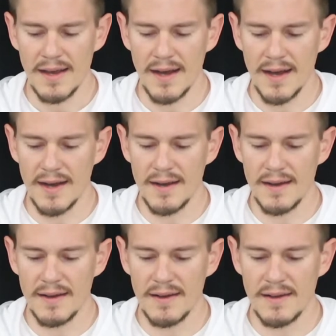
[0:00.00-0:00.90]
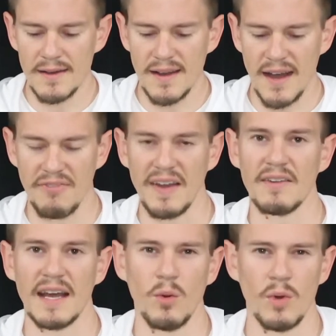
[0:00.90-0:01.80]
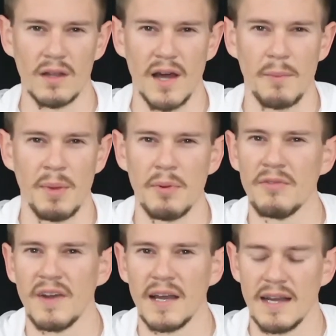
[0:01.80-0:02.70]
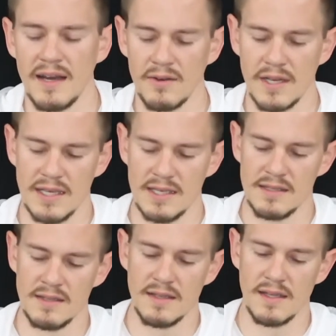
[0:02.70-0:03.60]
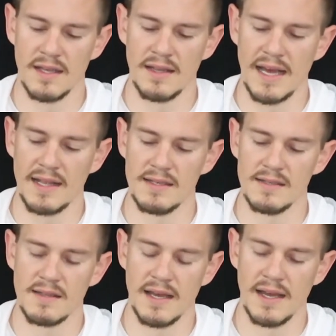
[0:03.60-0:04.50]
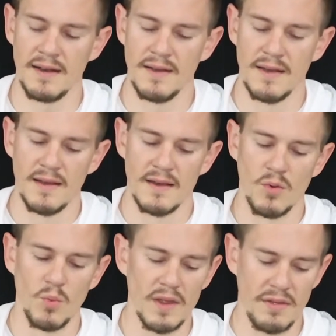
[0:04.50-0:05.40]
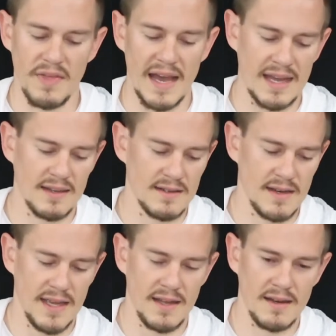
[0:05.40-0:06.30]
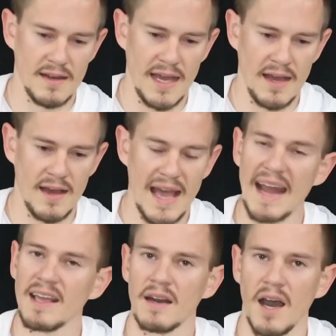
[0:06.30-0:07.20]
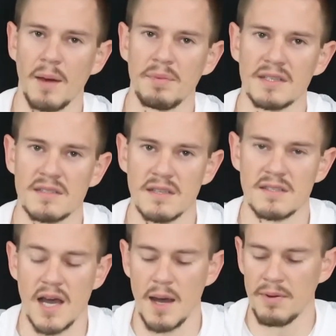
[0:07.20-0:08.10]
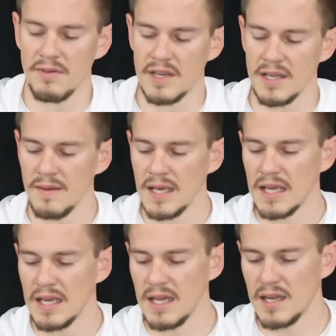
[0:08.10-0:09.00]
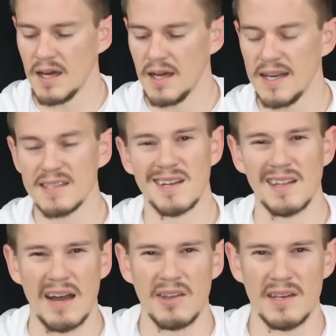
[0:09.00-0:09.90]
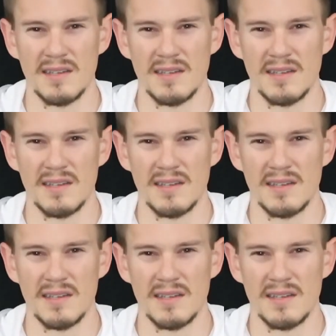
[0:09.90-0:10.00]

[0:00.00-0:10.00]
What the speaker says: I found out what a lot of people find out, and that is that with that and adding an optic to the top of it, it doesn't allow you